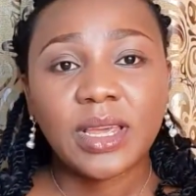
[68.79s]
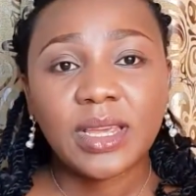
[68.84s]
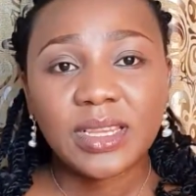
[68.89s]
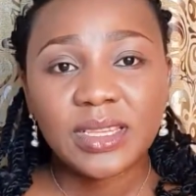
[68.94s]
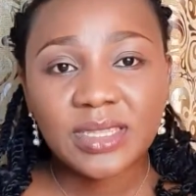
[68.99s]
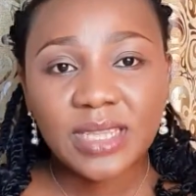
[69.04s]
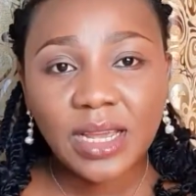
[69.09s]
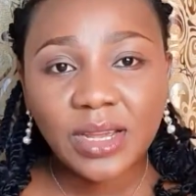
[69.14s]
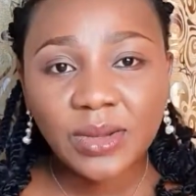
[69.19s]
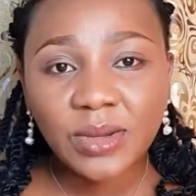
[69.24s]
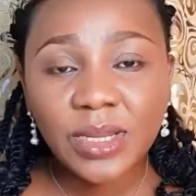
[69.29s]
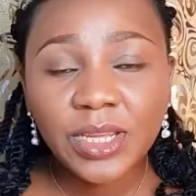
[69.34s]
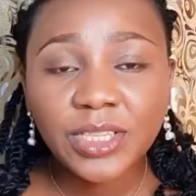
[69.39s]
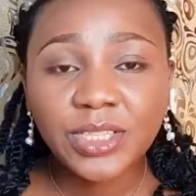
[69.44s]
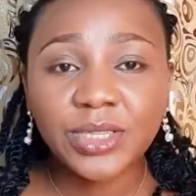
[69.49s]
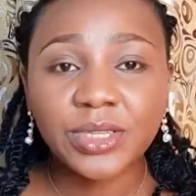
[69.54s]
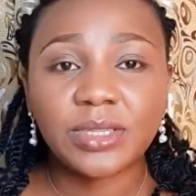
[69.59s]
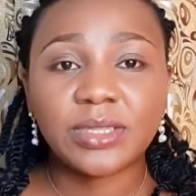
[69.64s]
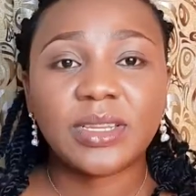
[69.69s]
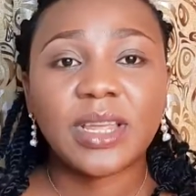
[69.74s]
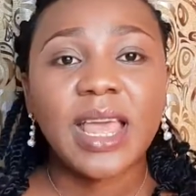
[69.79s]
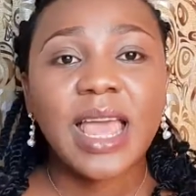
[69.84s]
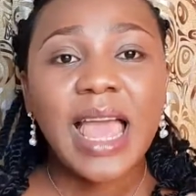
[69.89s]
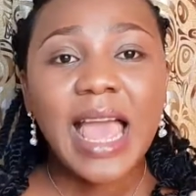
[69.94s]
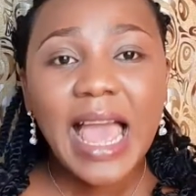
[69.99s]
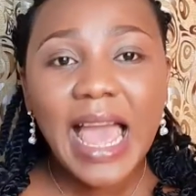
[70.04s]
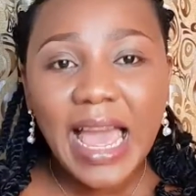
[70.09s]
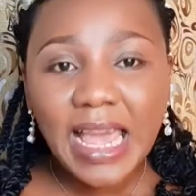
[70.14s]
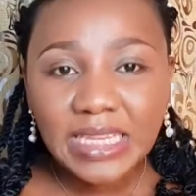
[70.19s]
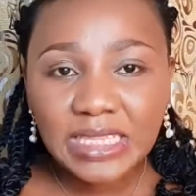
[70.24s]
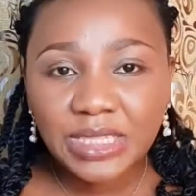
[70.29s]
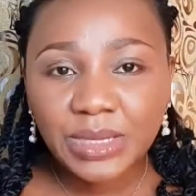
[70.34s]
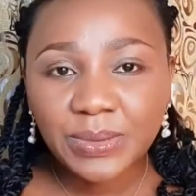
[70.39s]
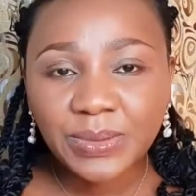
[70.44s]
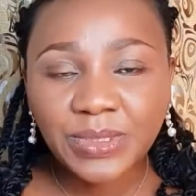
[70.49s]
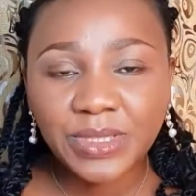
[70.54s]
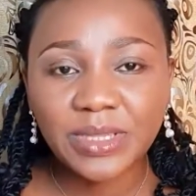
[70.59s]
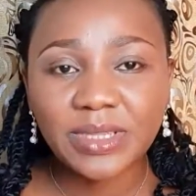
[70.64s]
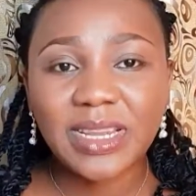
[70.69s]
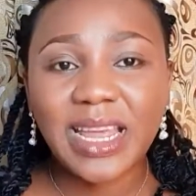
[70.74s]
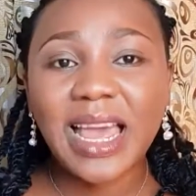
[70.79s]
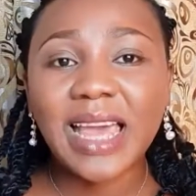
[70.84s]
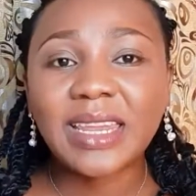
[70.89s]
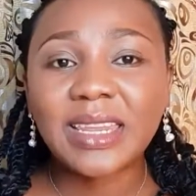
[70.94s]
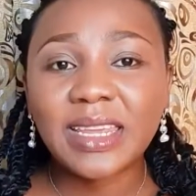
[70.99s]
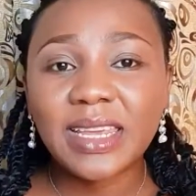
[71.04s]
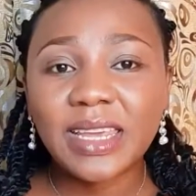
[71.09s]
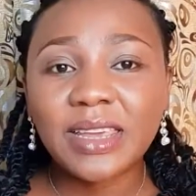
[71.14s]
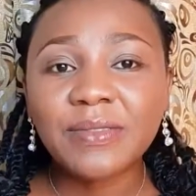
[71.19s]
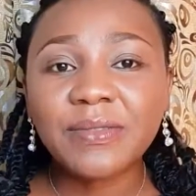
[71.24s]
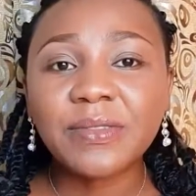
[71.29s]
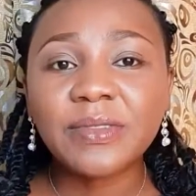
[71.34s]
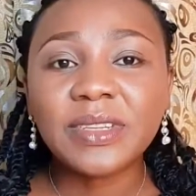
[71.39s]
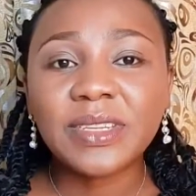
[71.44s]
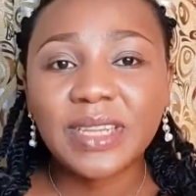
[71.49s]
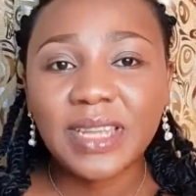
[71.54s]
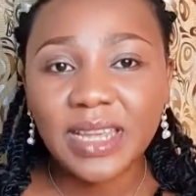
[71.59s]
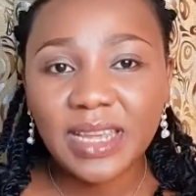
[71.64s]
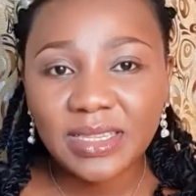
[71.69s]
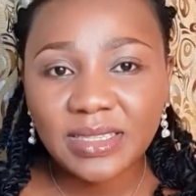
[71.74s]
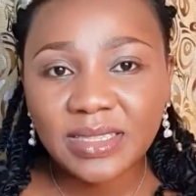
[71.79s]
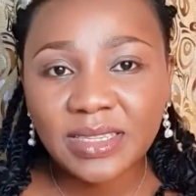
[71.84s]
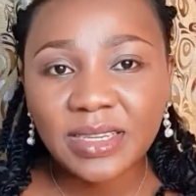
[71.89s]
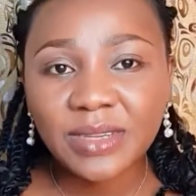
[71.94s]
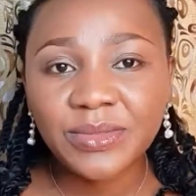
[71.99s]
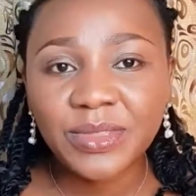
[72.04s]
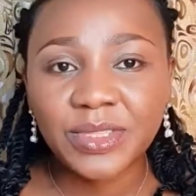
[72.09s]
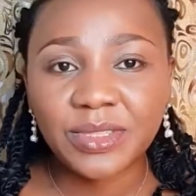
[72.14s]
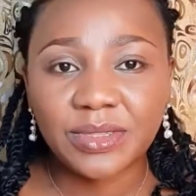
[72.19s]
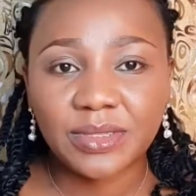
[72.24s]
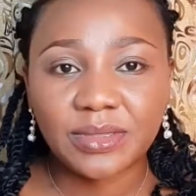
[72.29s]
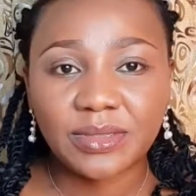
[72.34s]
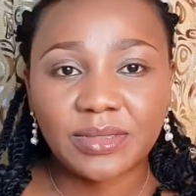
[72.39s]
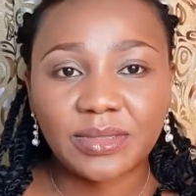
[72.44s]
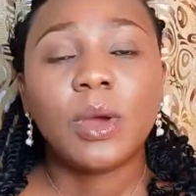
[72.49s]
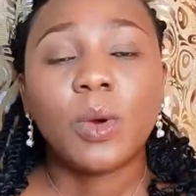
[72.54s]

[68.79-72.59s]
circulation, absorption, and even excretion.